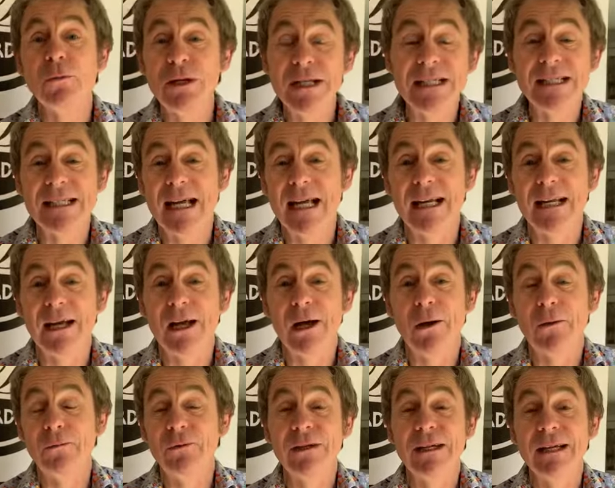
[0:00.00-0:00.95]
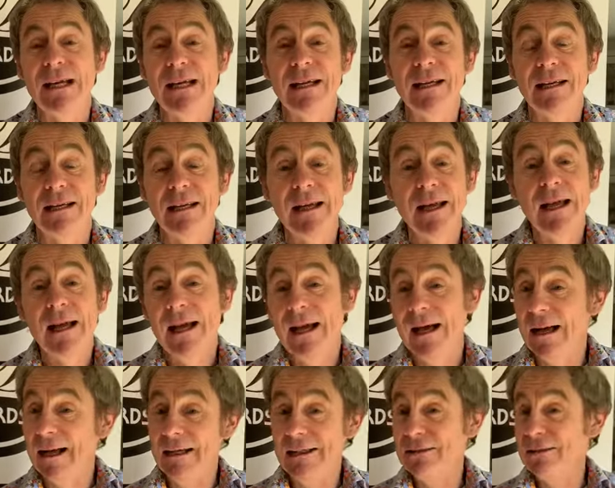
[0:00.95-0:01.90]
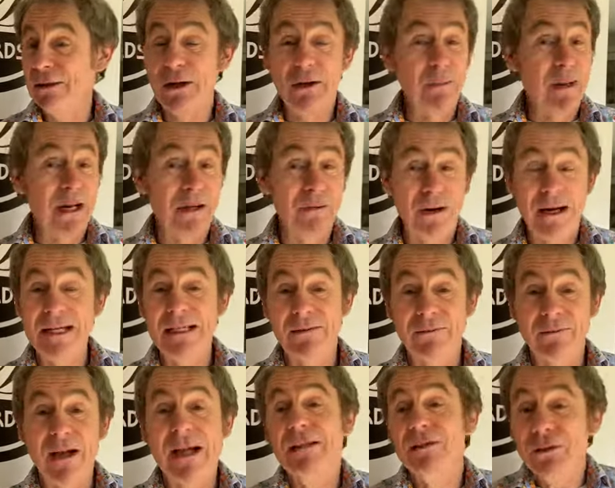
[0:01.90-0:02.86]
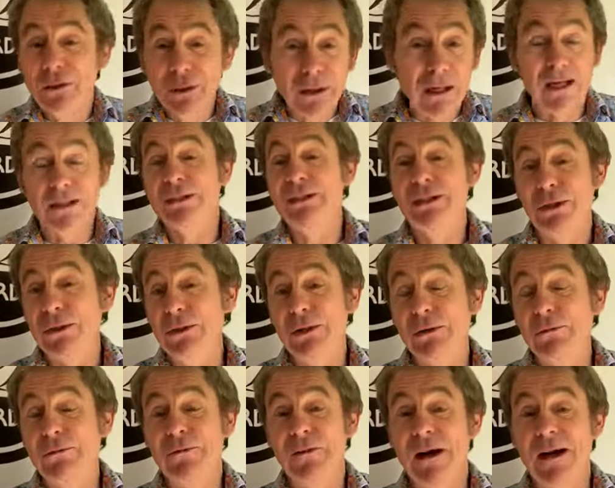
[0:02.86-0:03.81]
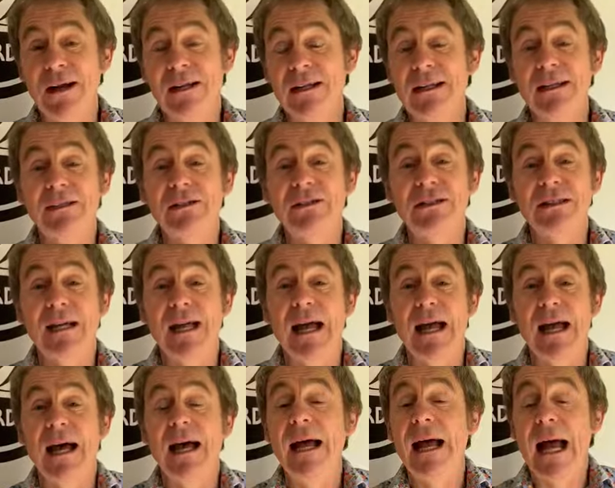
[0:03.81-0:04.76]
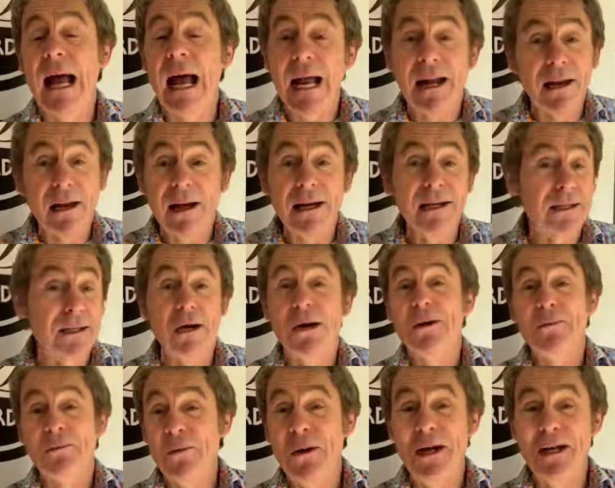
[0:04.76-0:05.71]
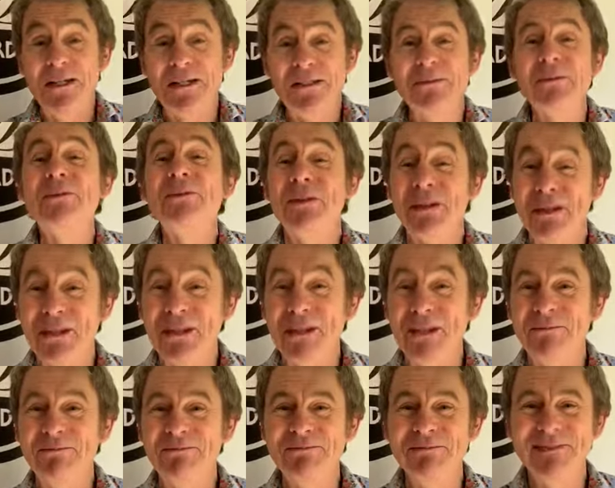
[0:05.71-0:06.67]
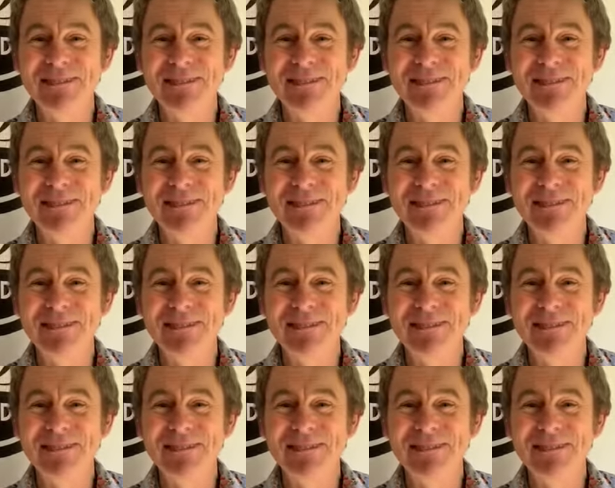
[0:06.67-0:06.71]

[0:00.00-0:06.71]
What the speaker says: Retailer of the Year. It's going to be a great event. Good luck to you, your finalists, and I can't wait. Thank you.